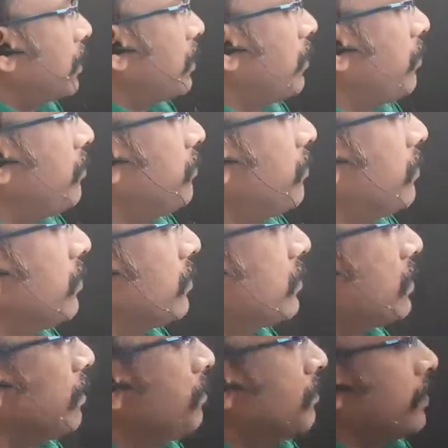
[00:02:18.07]
give
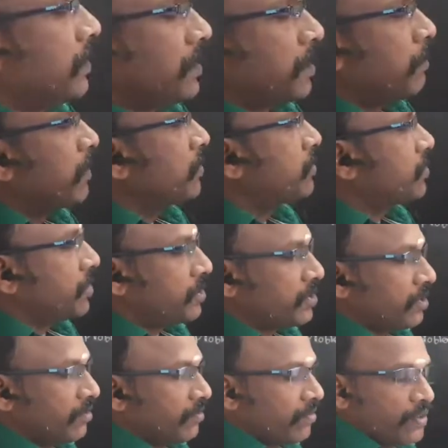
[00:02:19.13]
some
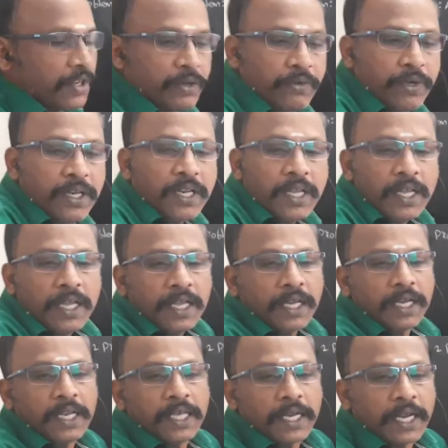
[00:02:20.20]
demonstration for your
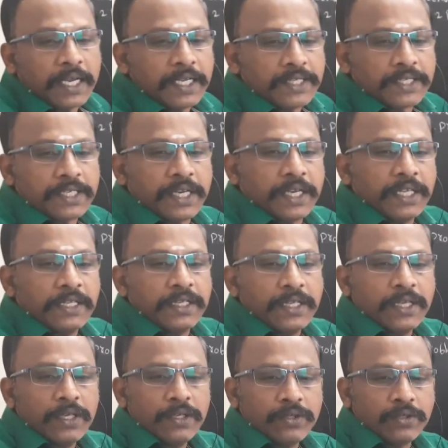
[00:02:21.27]
clear understanding.
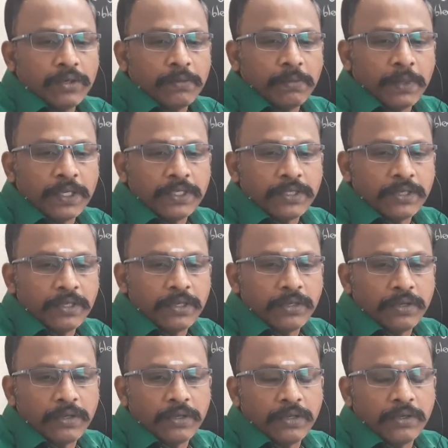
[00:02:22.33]
So please,
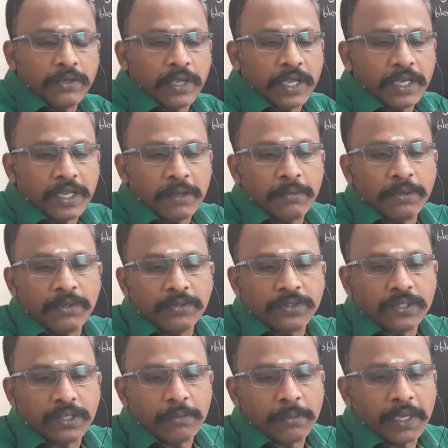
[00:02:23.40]
you can able to
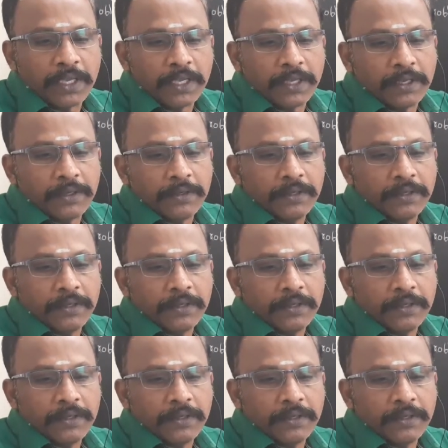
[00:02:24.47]
see my